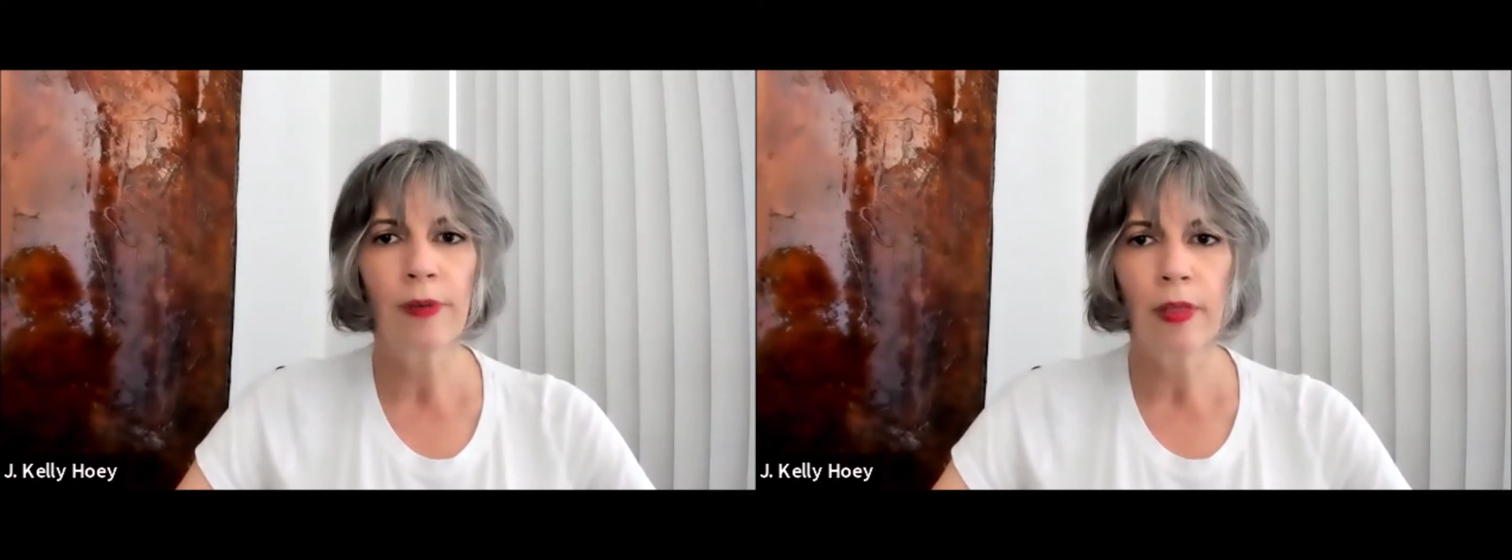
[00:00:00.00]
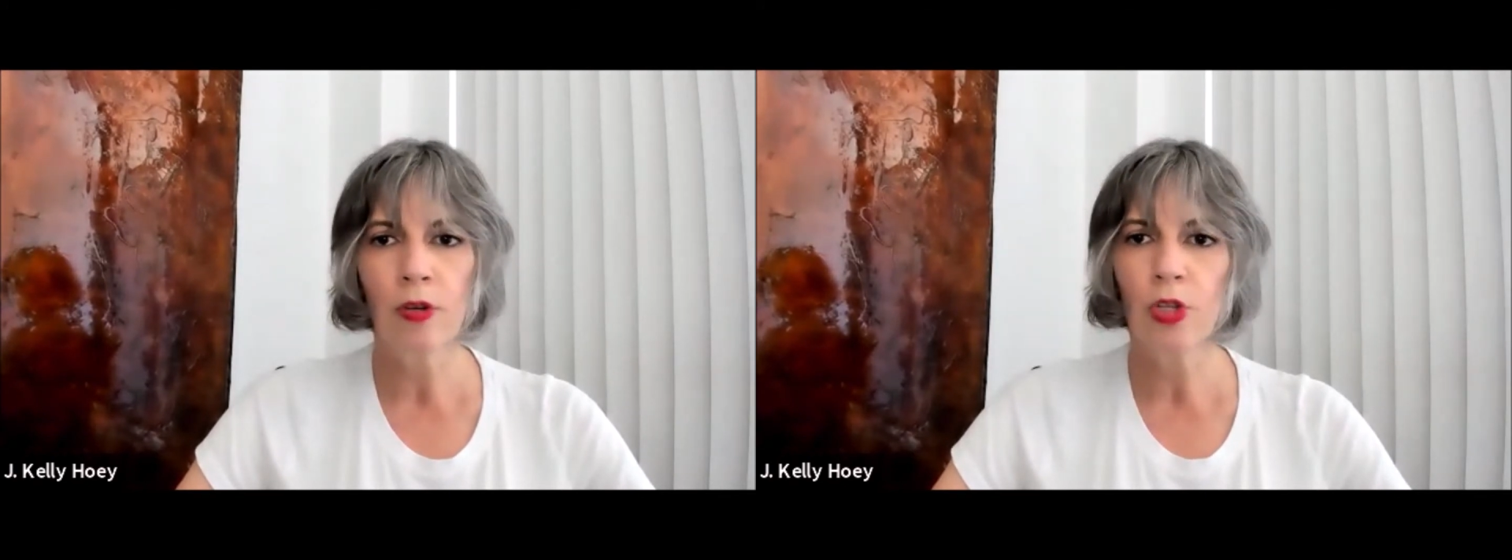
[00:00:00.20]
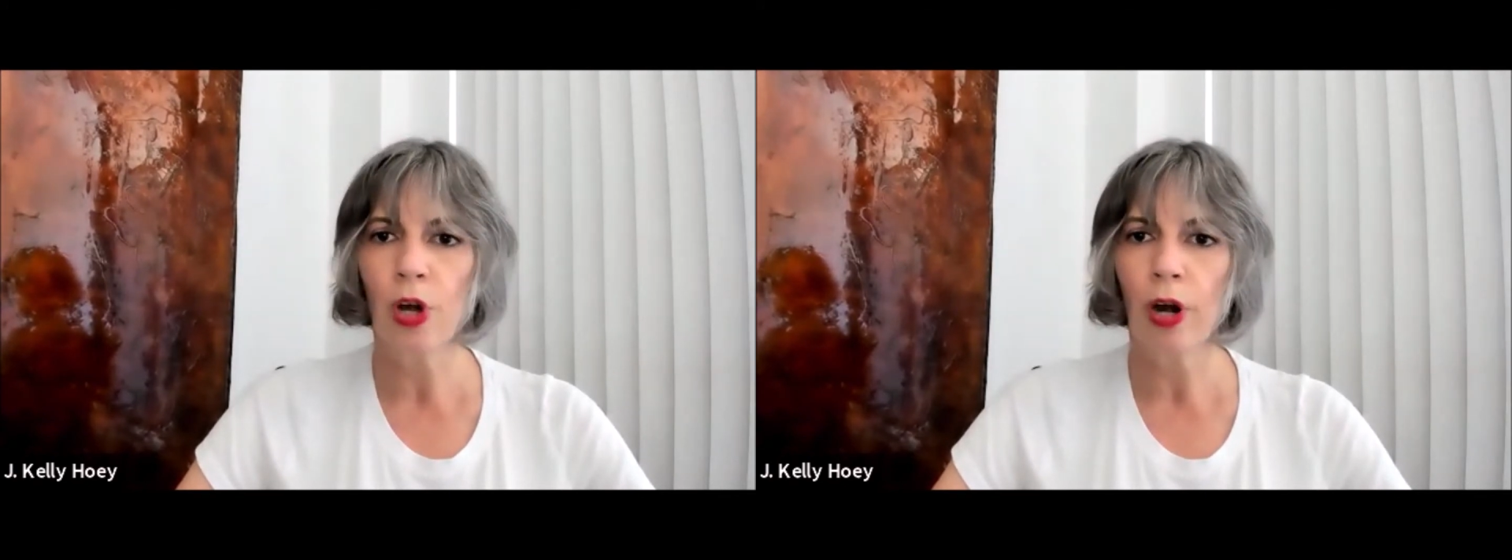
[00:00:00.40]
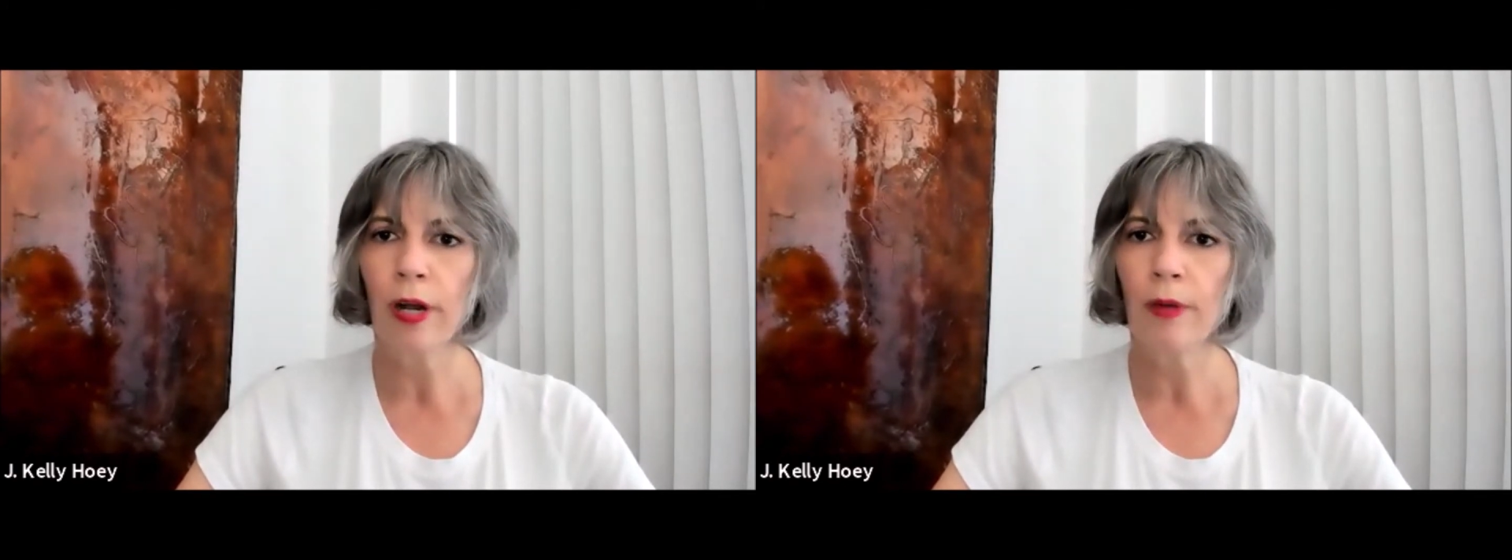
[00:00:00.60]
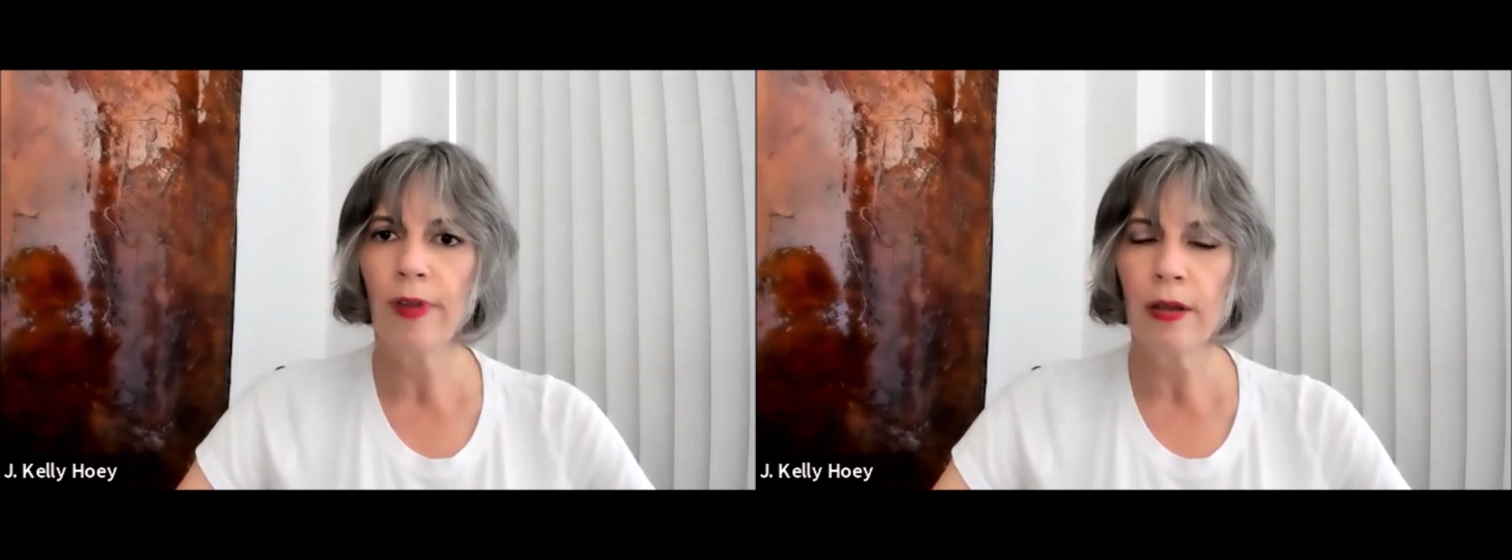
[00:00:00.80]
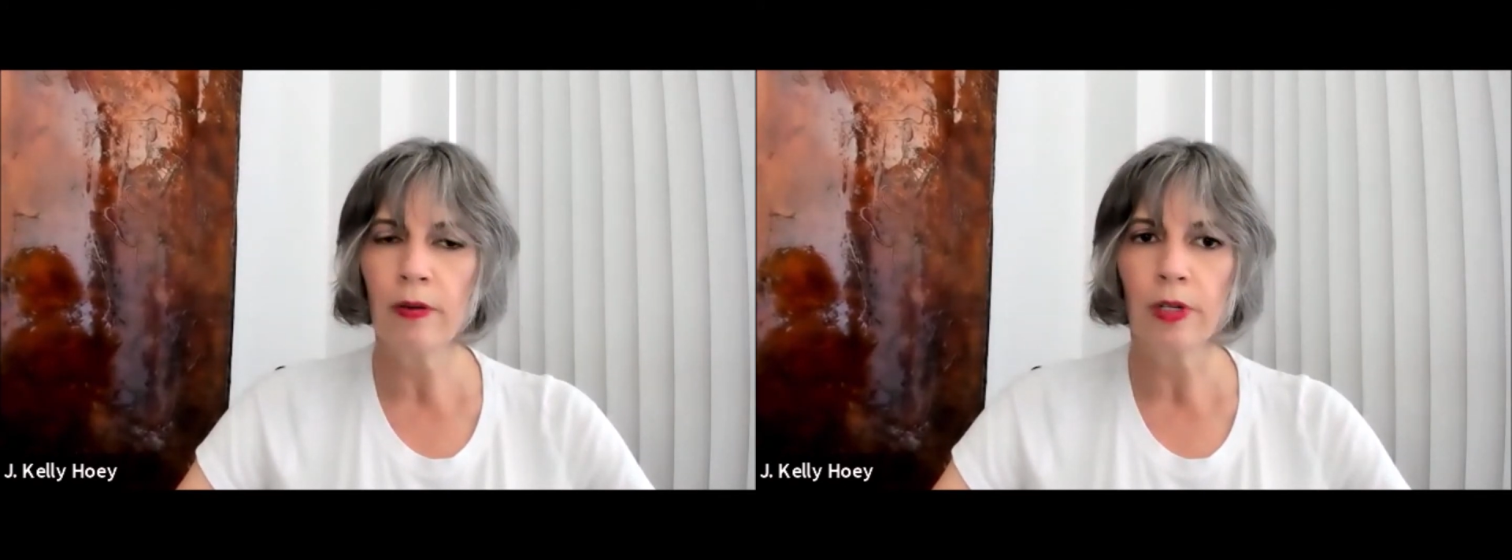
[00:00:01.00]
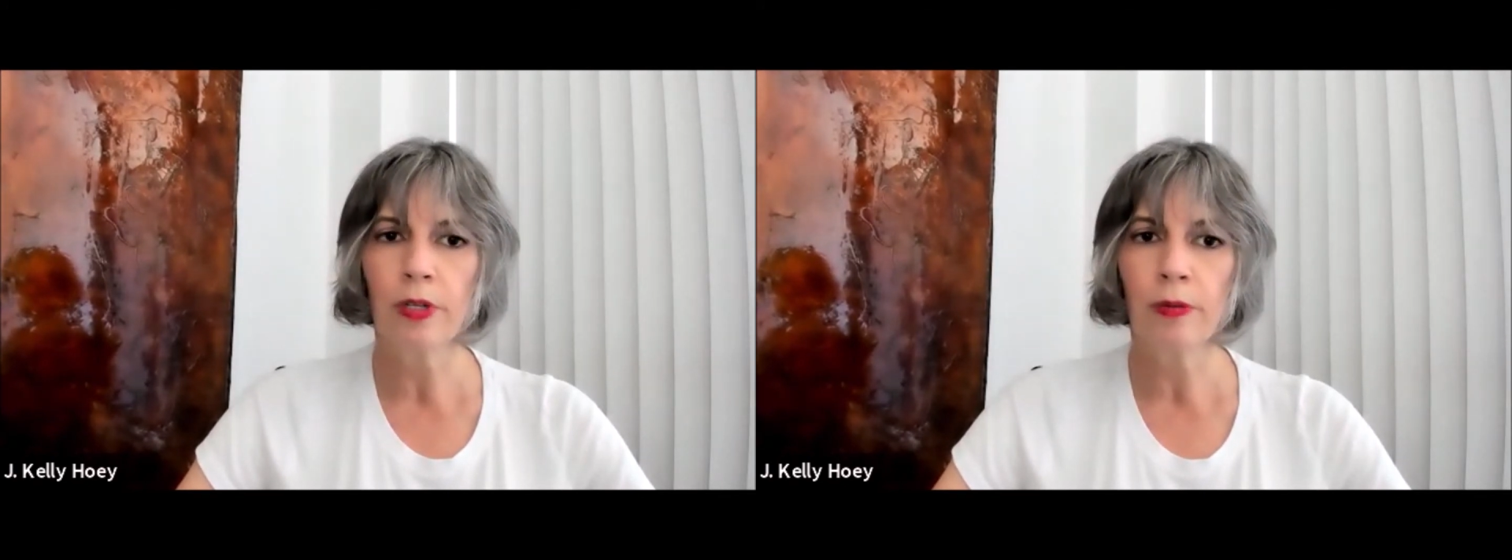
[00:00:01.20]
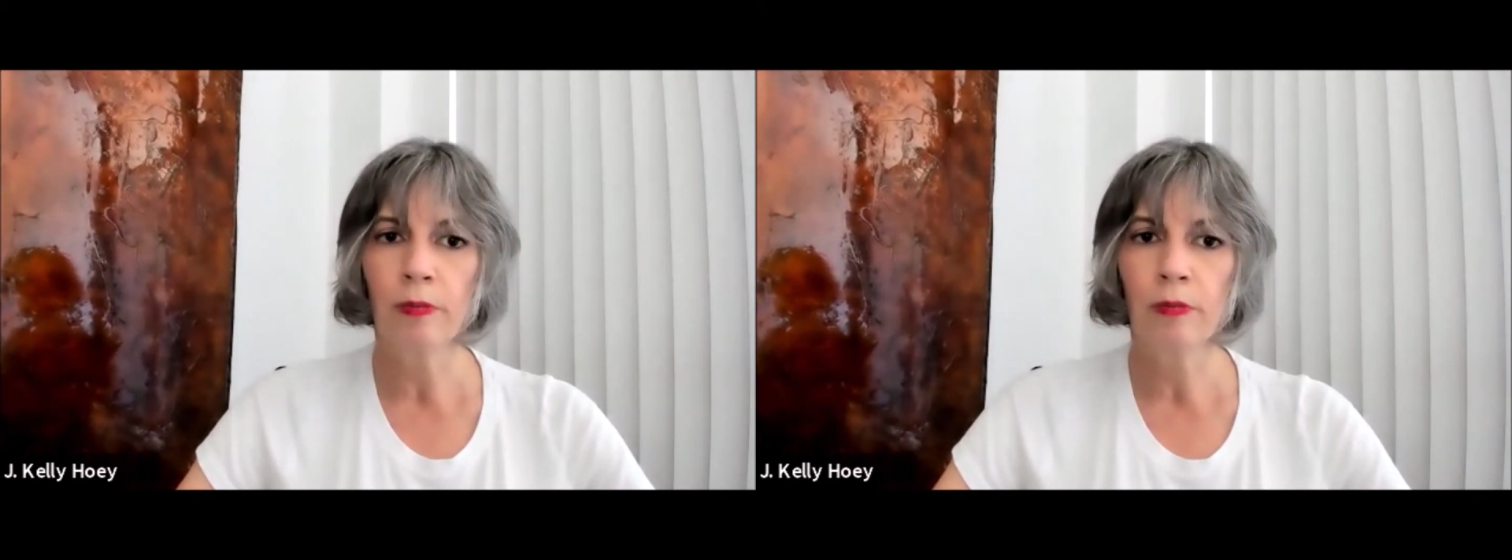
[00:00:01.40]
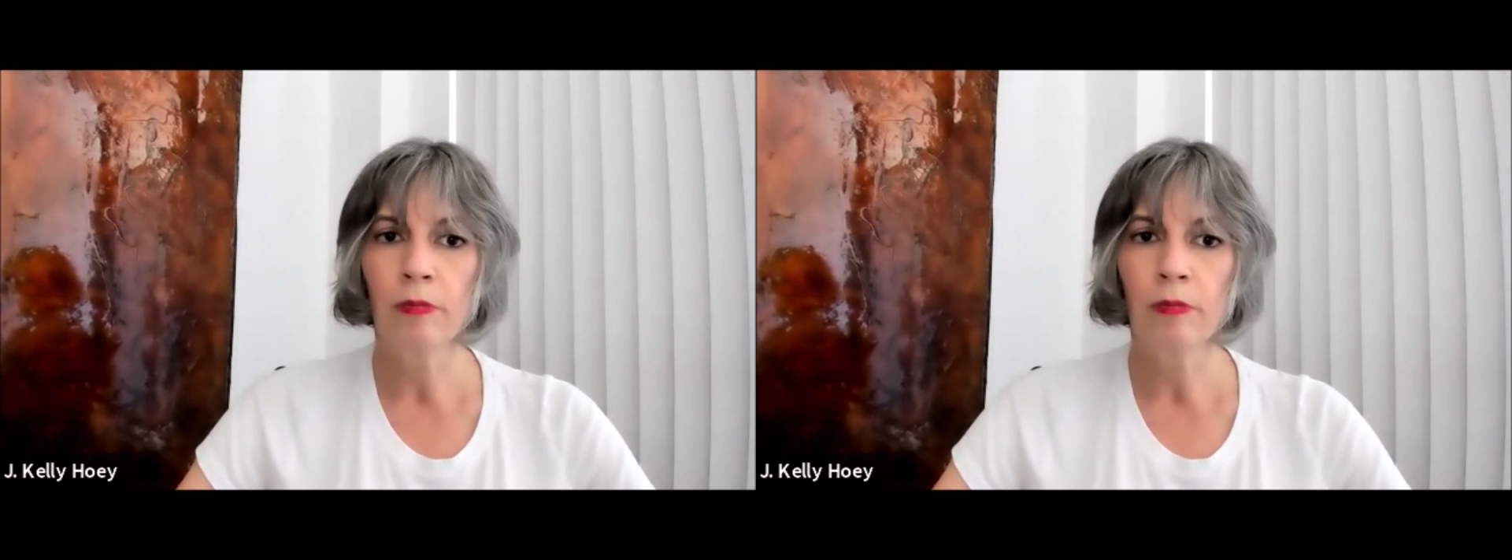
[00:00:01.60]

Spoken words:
of other startup founders?